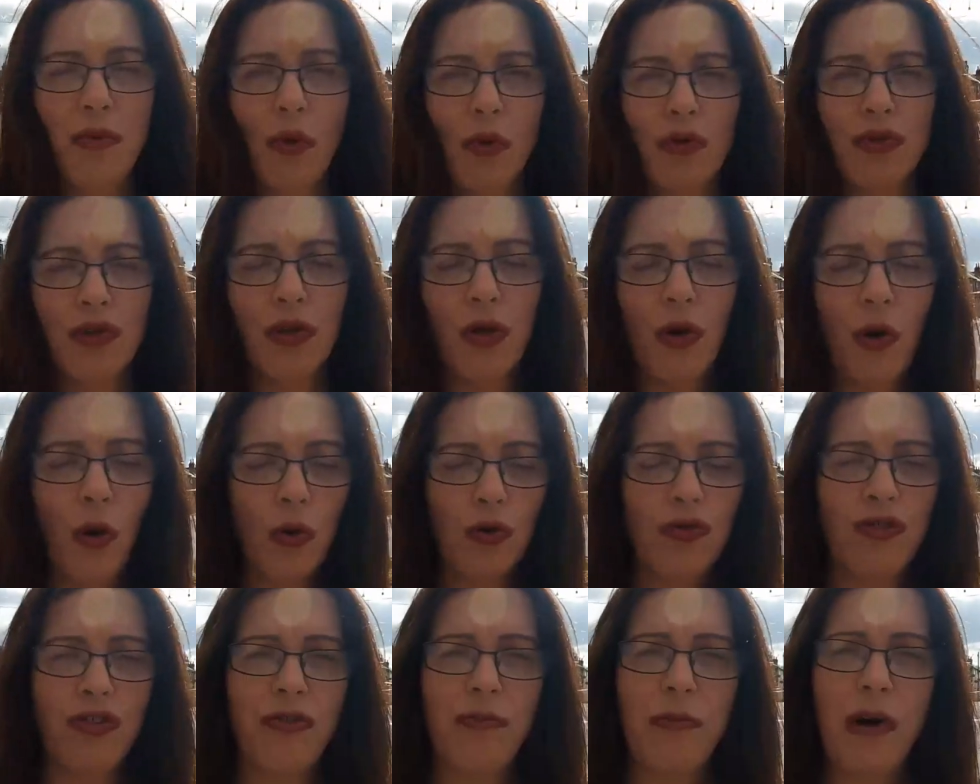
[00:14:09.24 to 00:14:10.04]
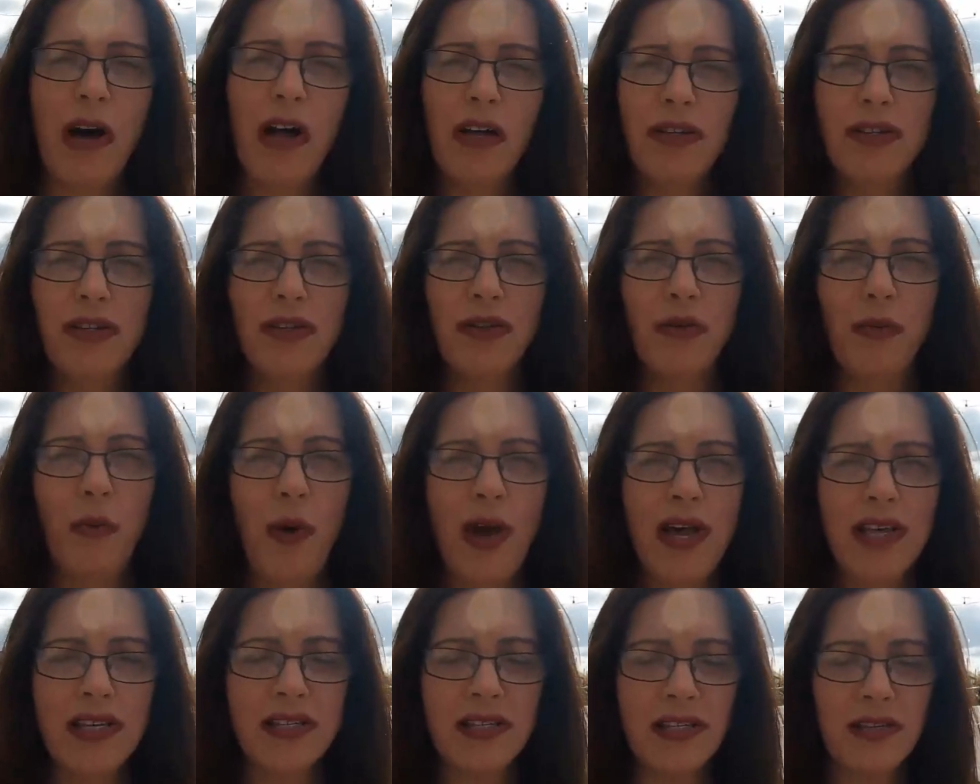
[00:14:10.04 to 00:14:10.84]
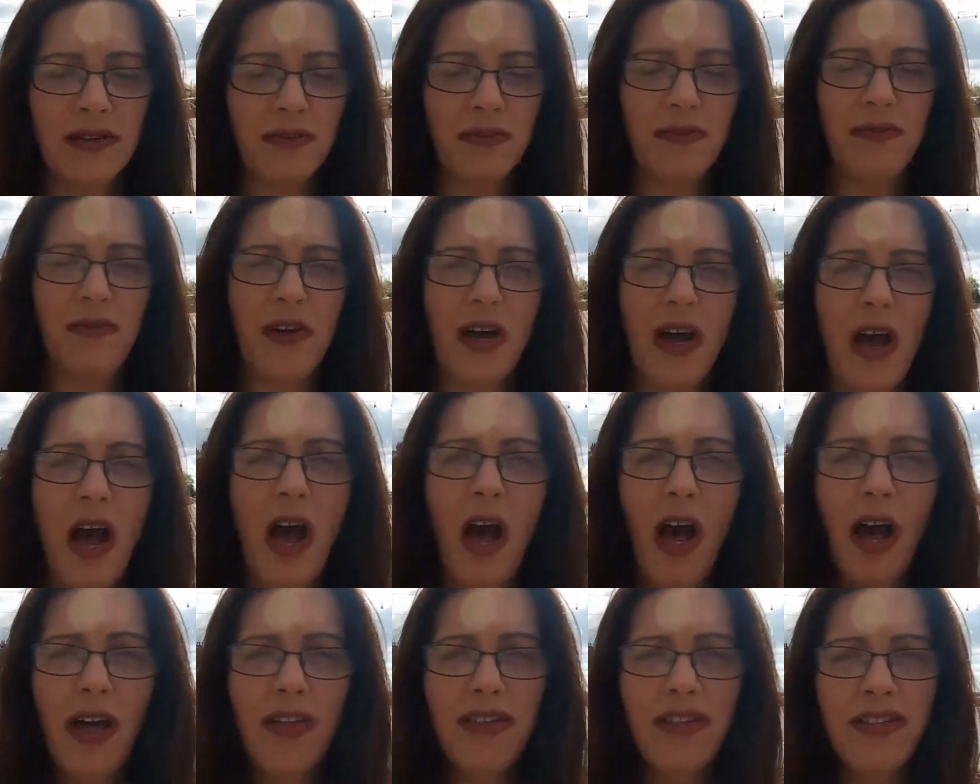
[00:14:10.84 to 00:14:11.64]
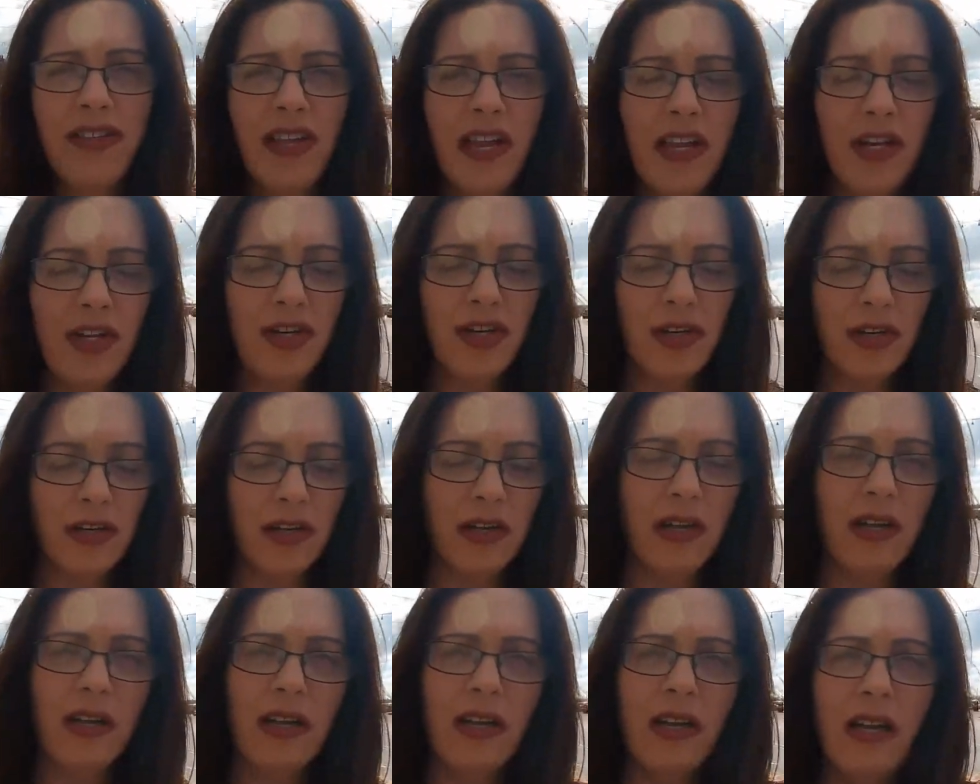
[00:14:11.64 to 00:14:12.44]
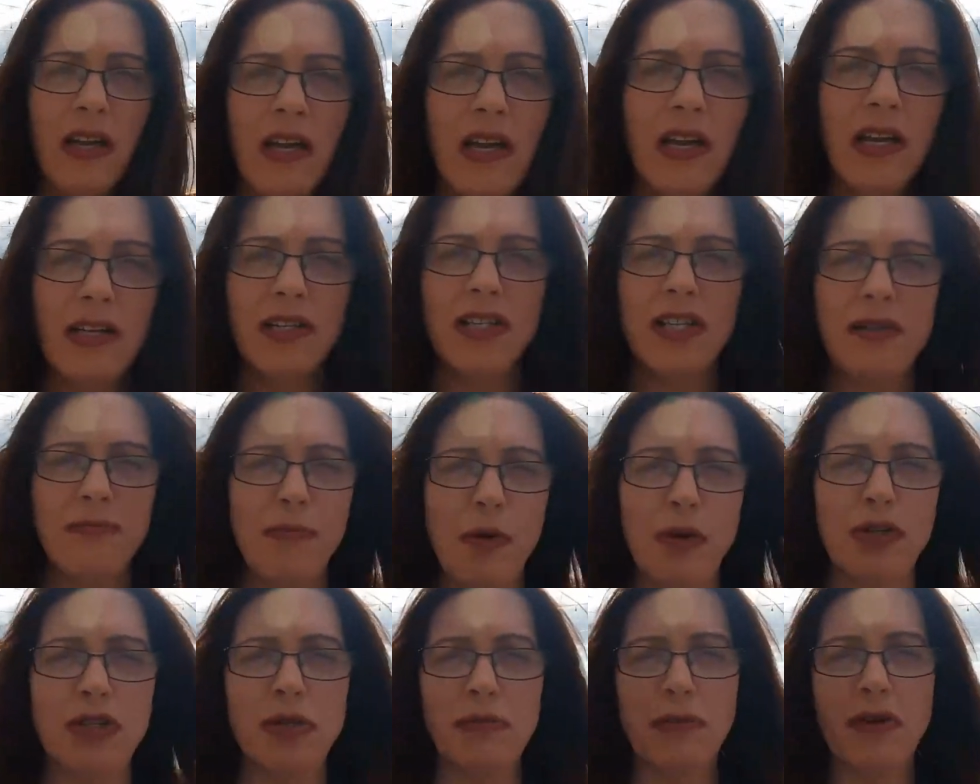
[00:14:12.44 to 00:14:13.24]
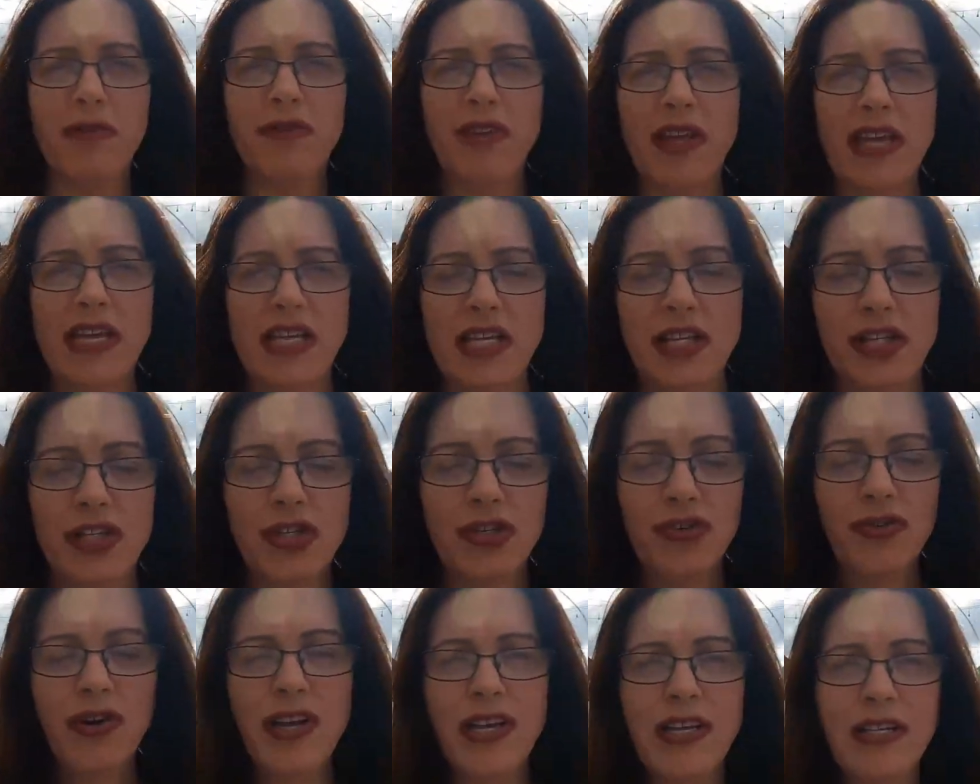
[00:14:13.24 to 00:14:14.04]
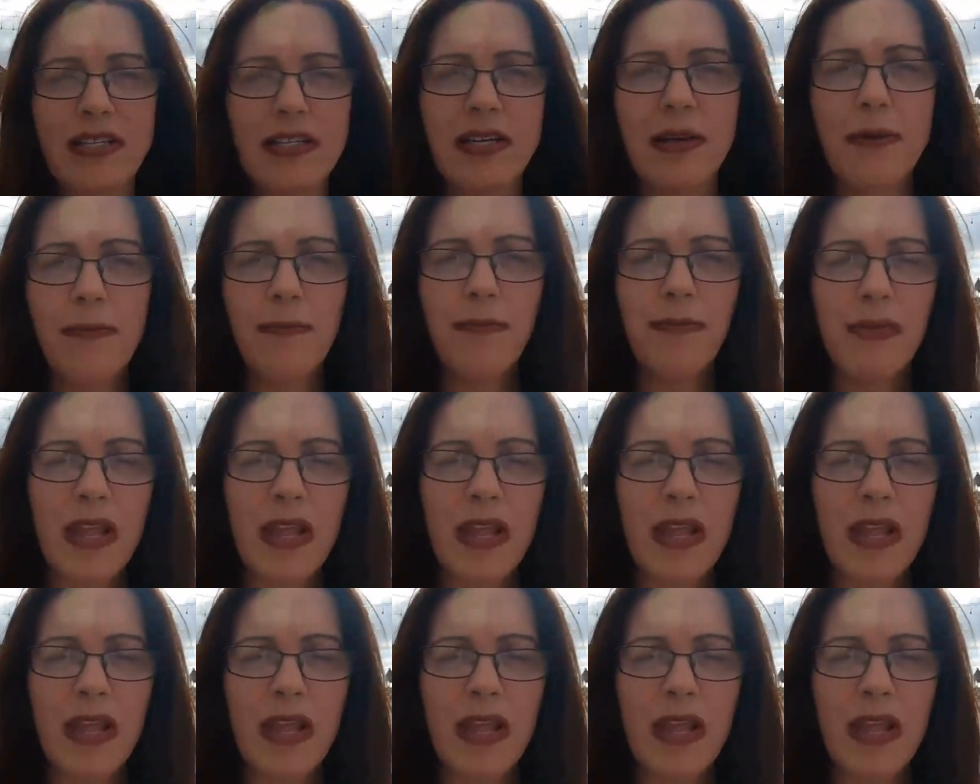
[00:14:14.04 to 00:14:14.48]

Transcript: Walked a quarter of a mile to the west of Hythe Station, to the bottom of East Street,